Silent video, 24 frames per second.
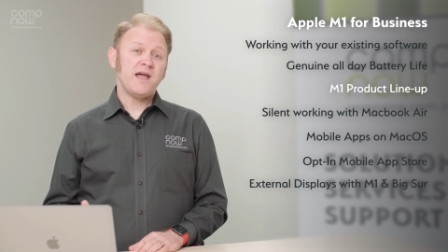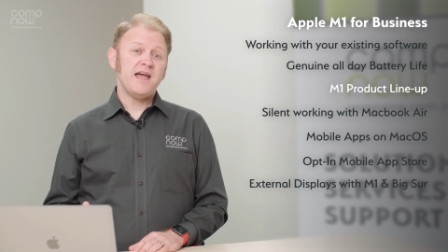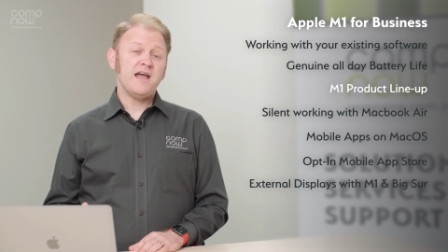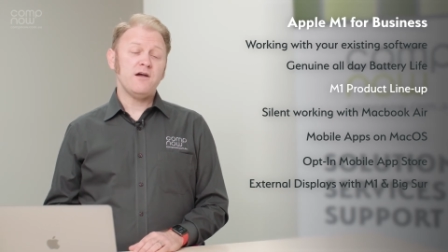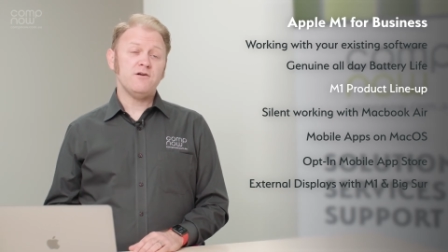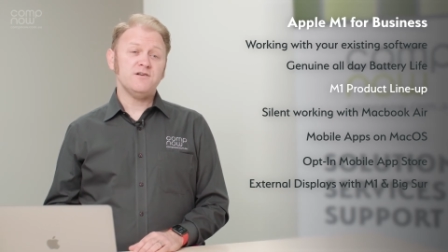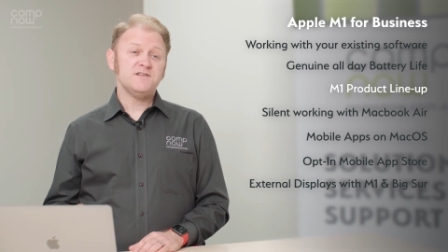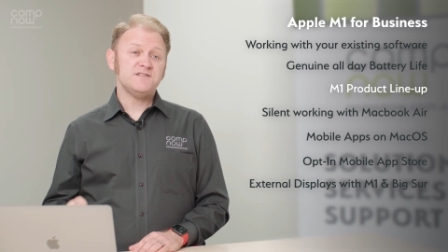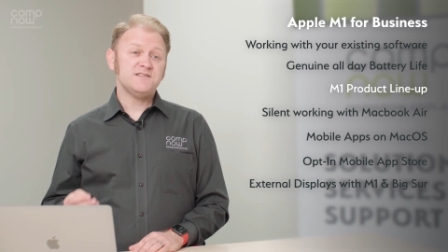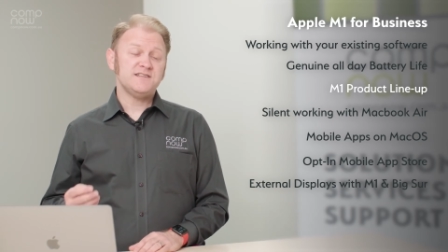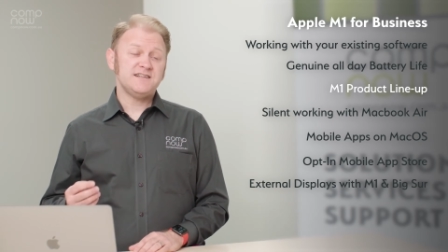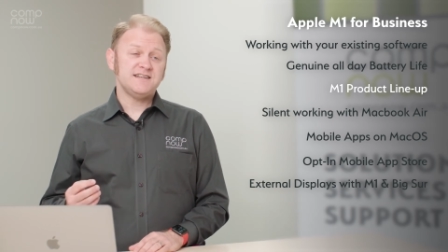
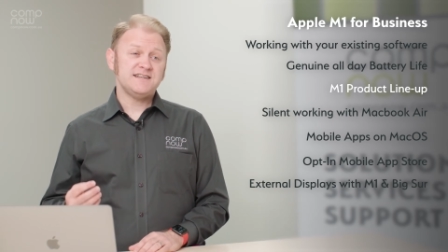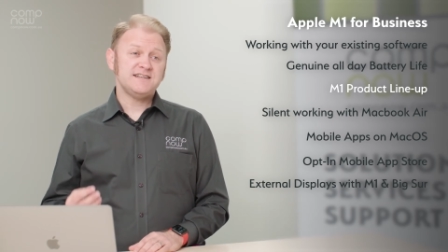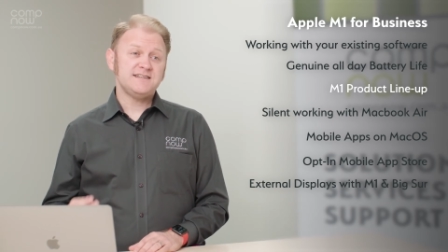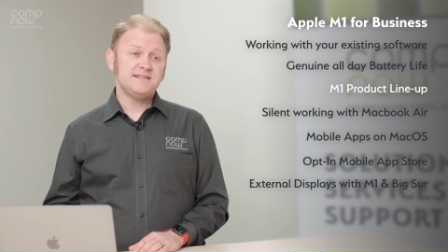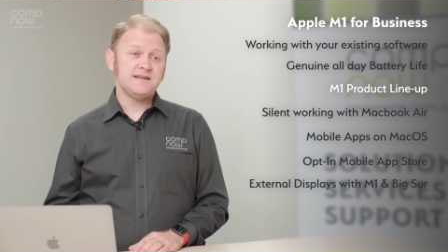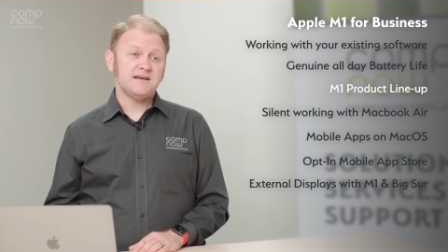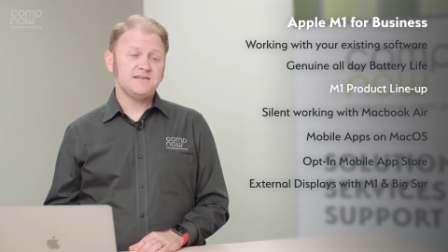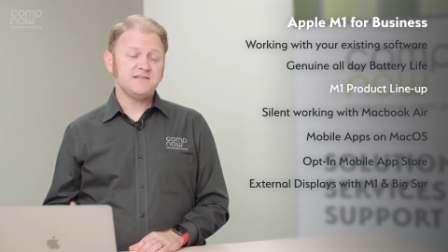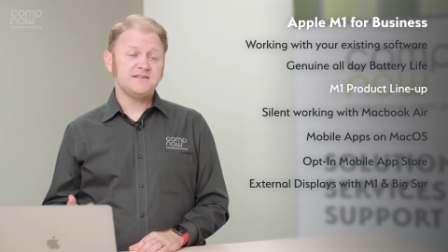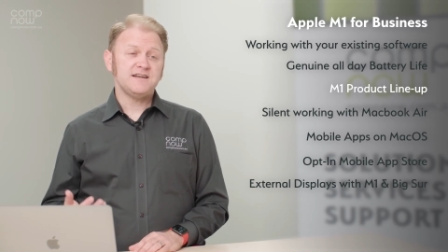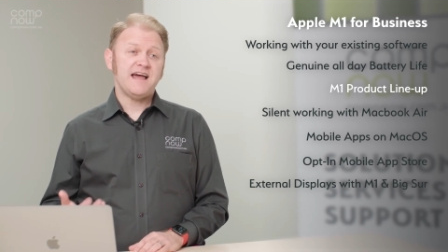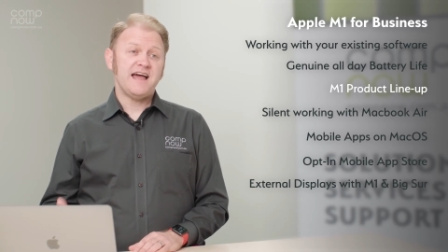Air is that it
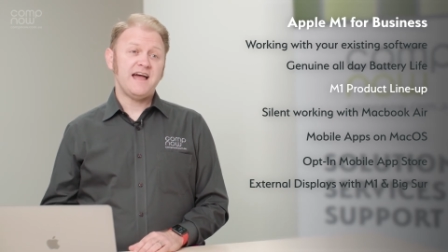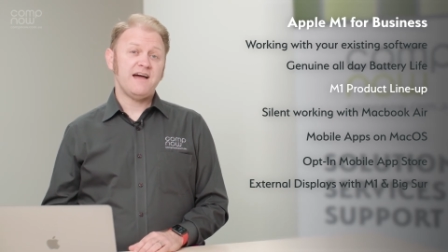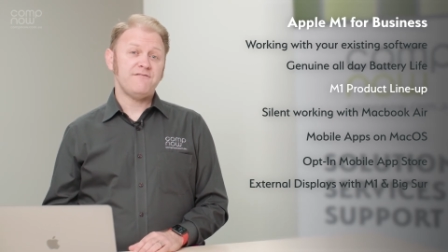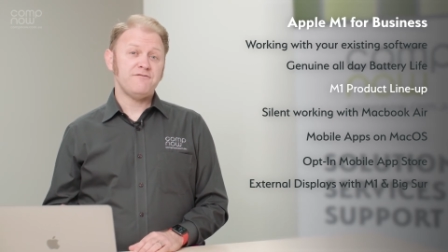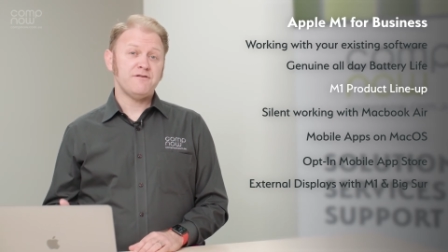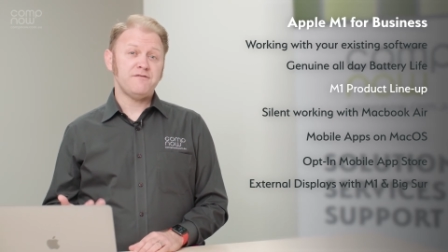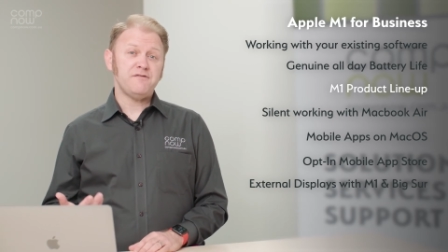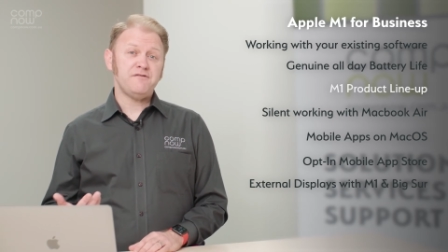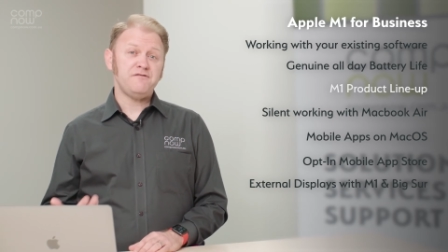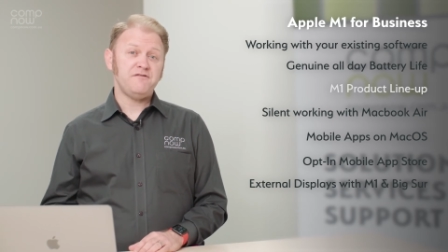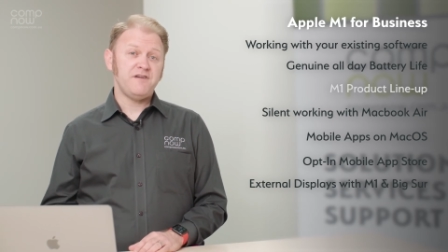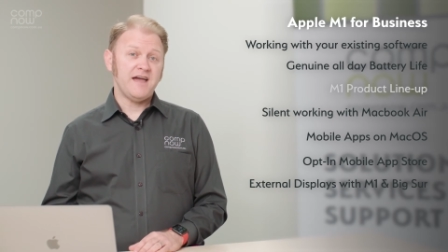doesn't have
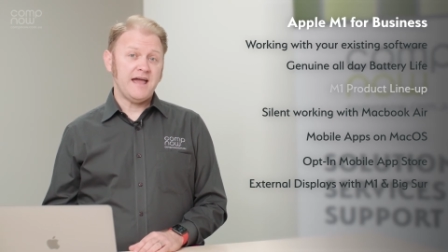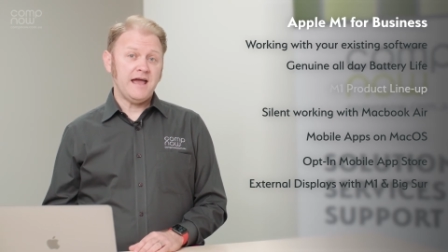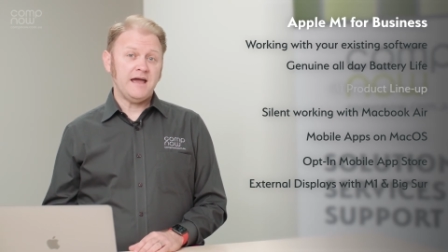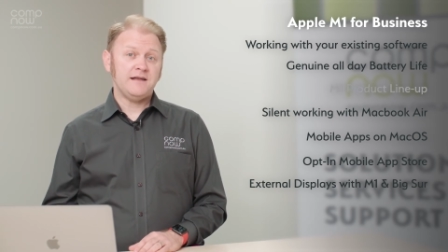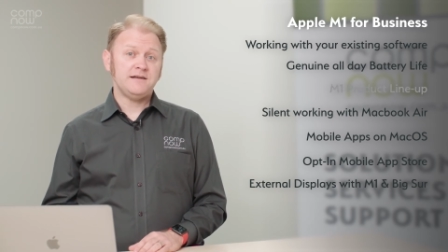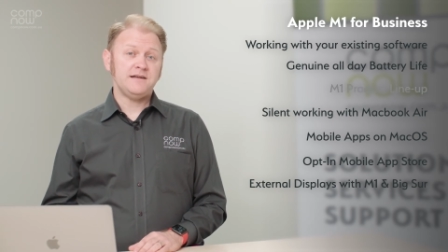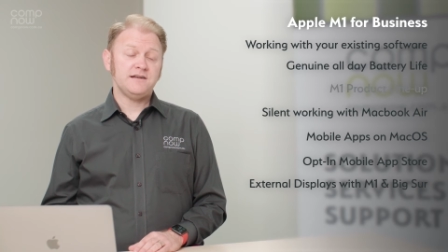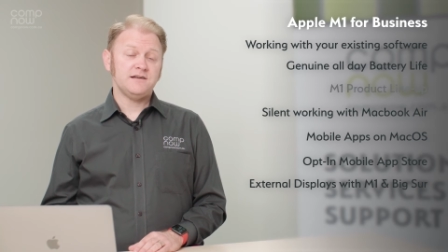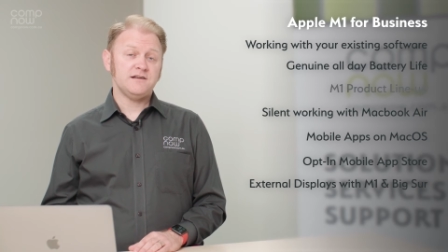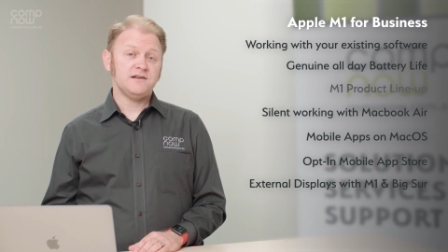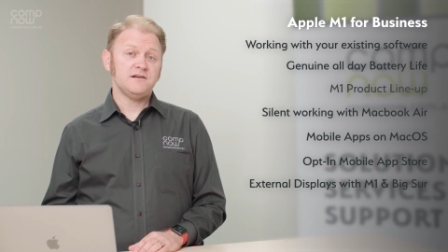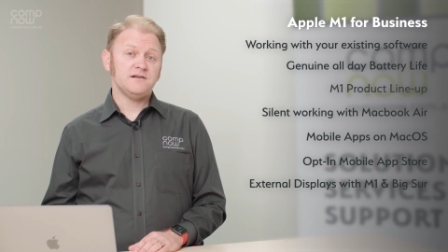a
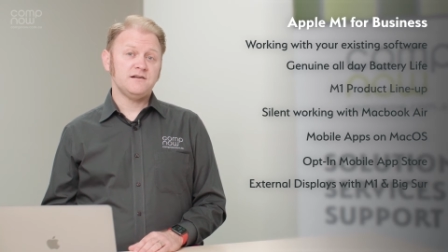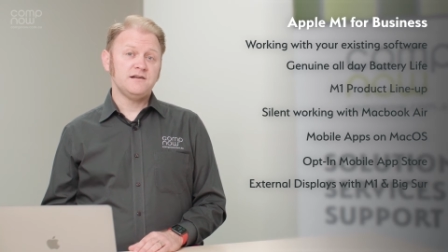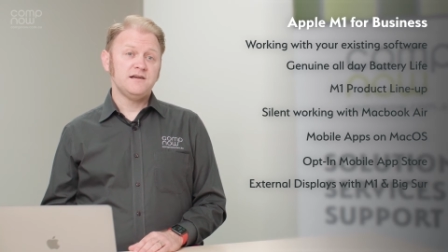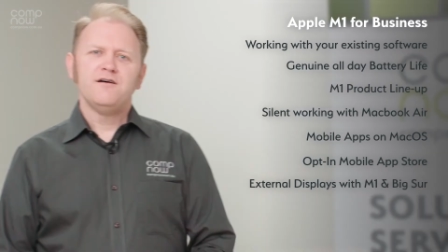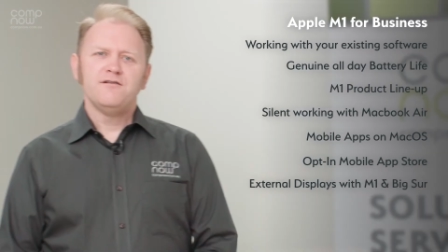fan in it.